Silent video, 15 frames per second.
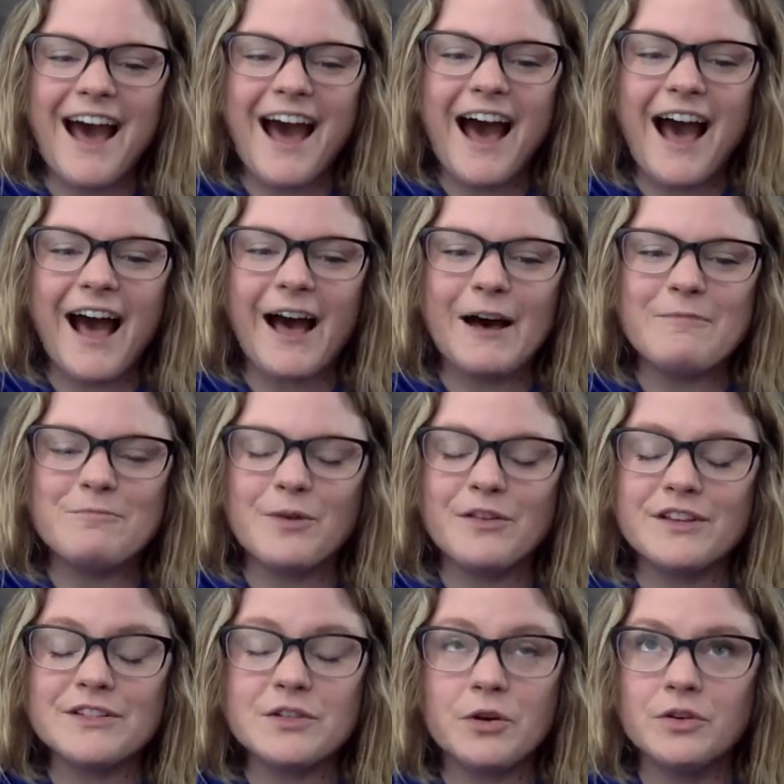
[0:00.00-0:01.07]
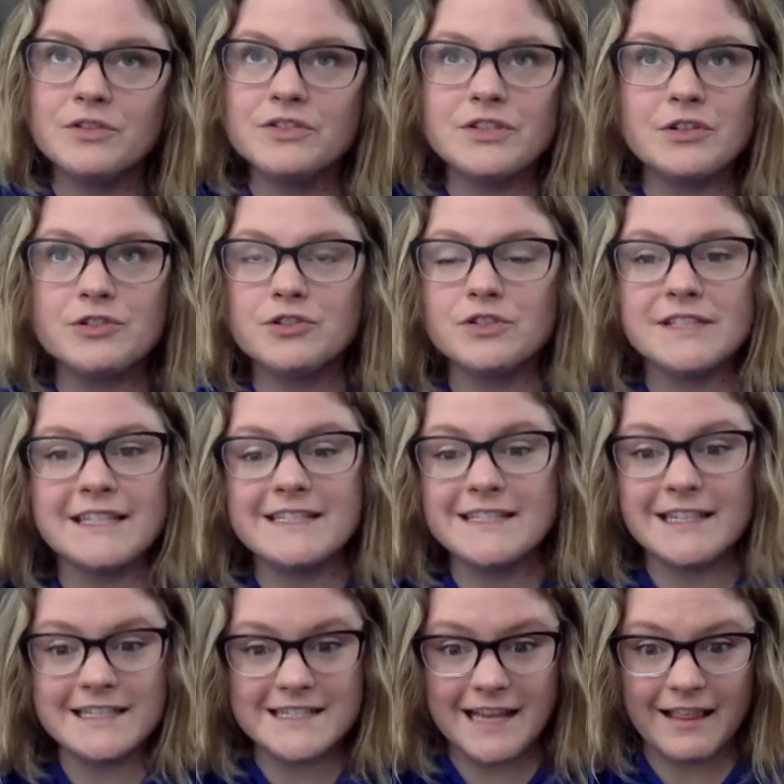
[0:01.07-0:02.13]
Well, this whole social
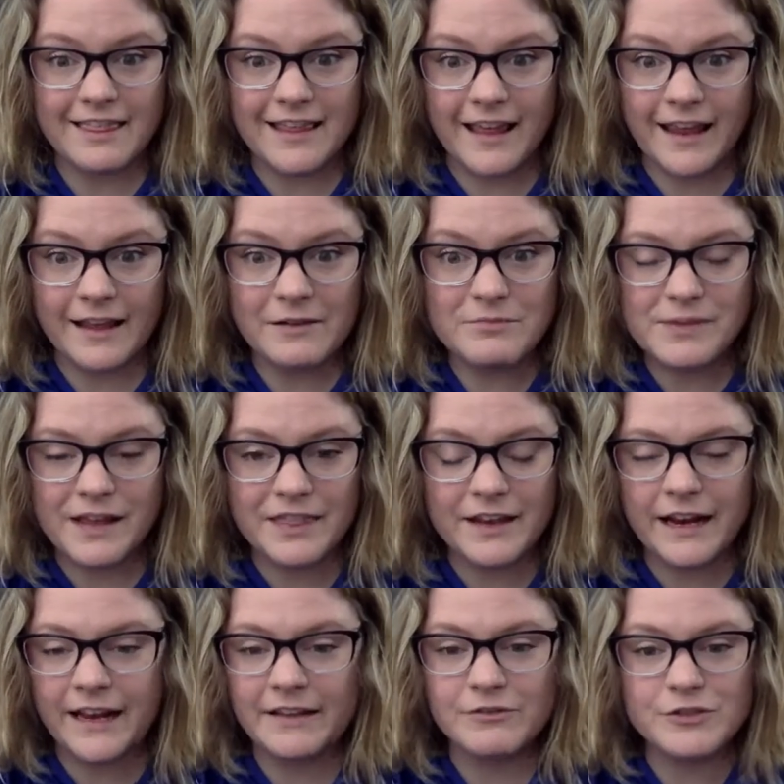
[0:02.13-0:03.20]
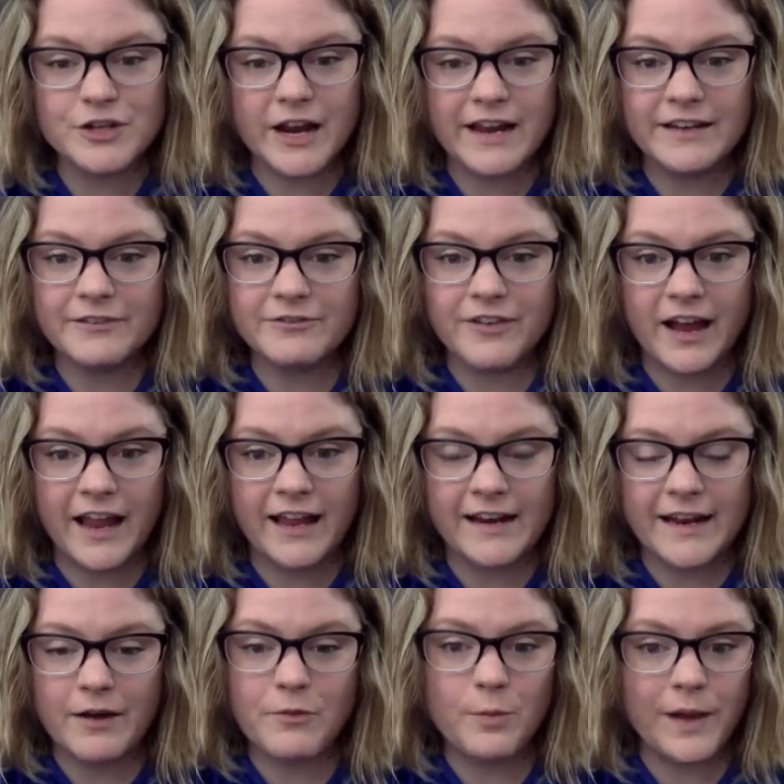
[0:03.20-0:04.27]
distancing thing, Beth and I have tried to find
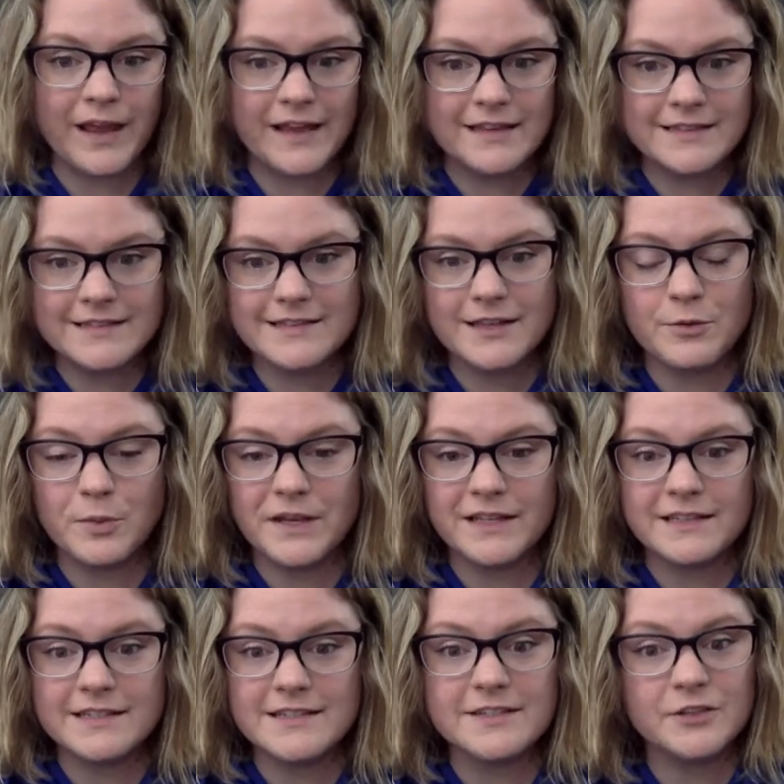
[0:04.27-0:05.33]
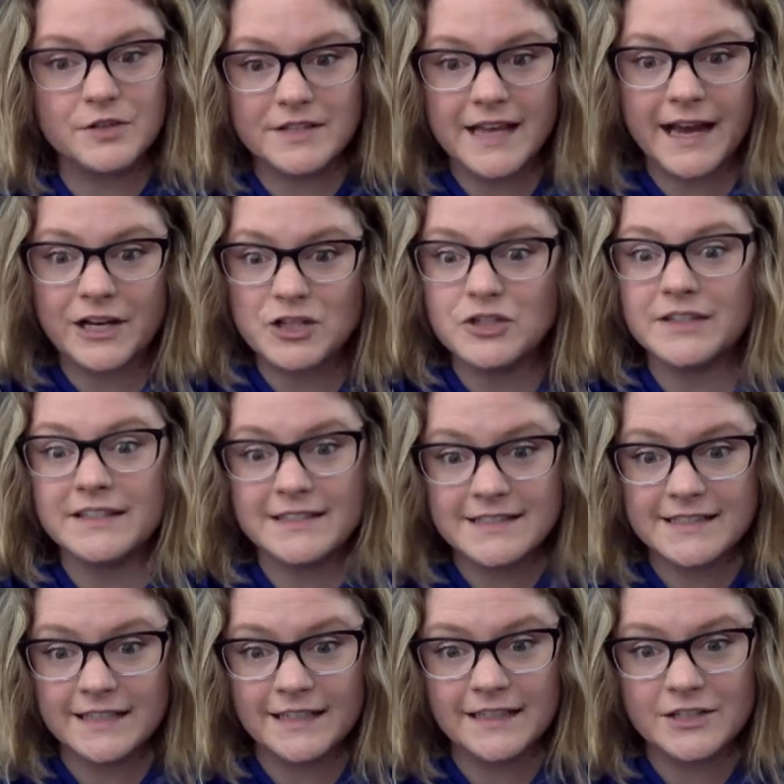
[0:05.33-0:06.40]
ways that we can still actually
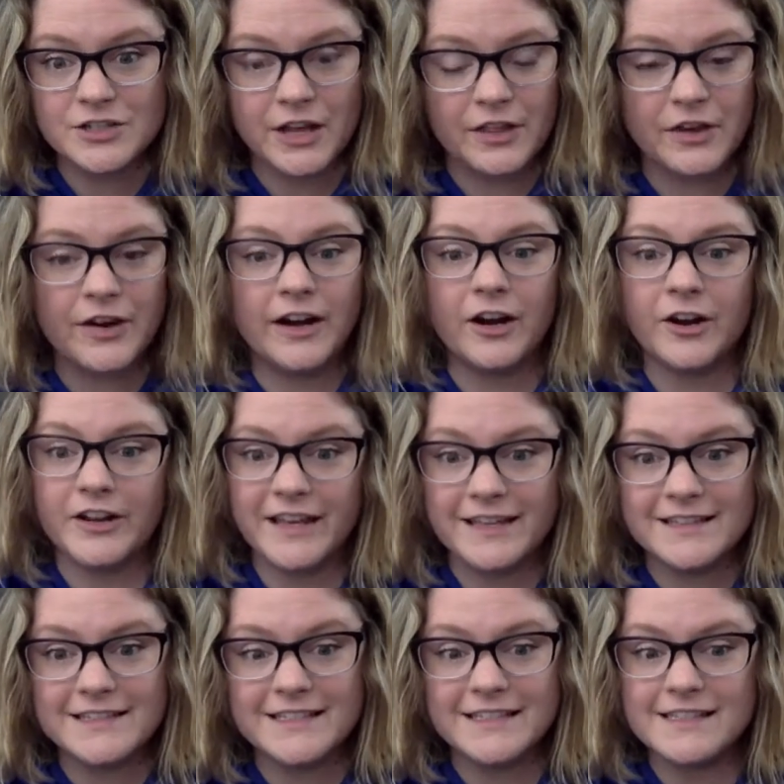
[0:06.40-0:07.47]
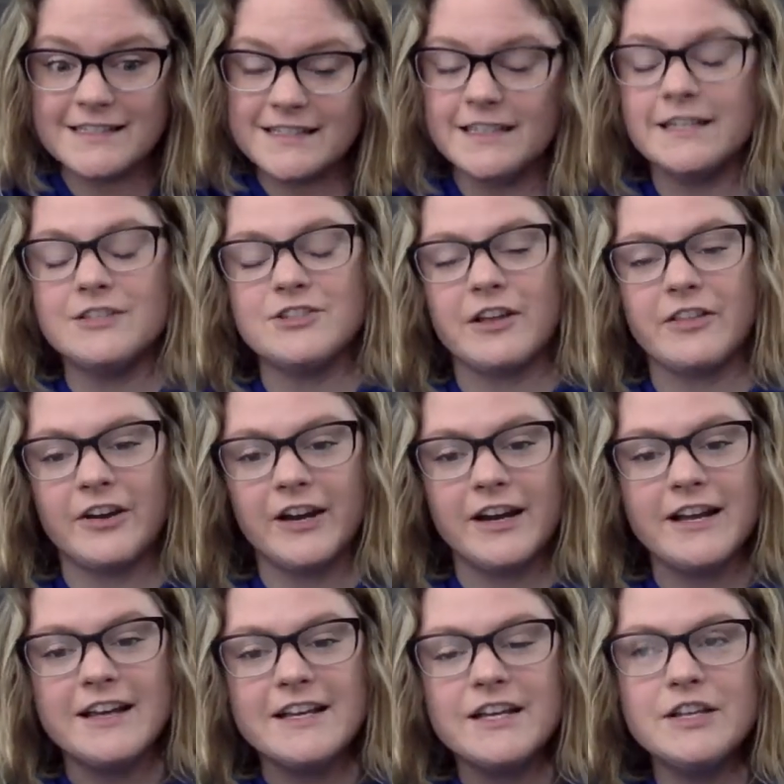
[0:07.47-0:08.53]
see each other and our kids can see each other.
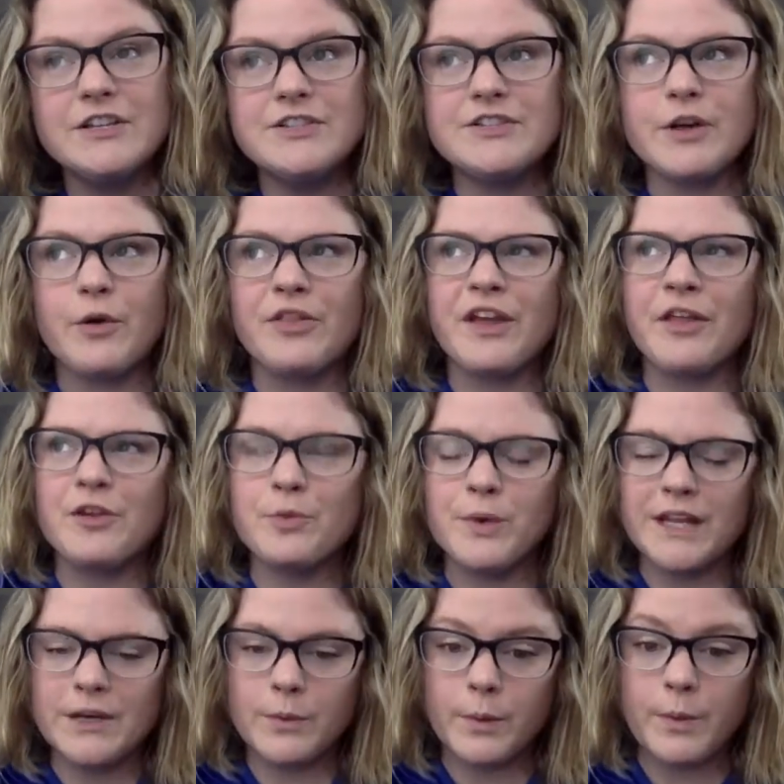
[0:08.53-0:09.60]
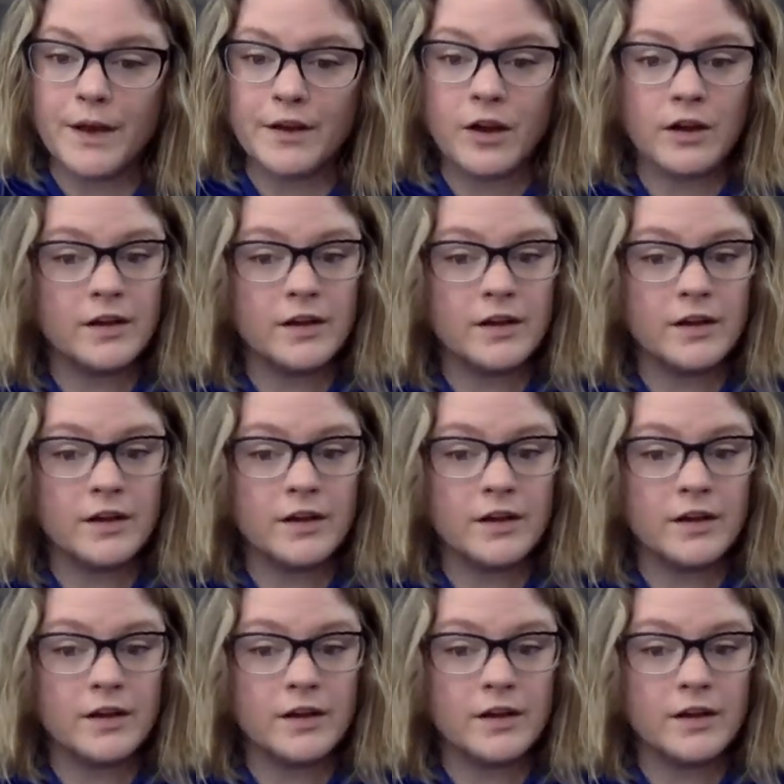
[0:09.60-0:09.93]
So the other week we went on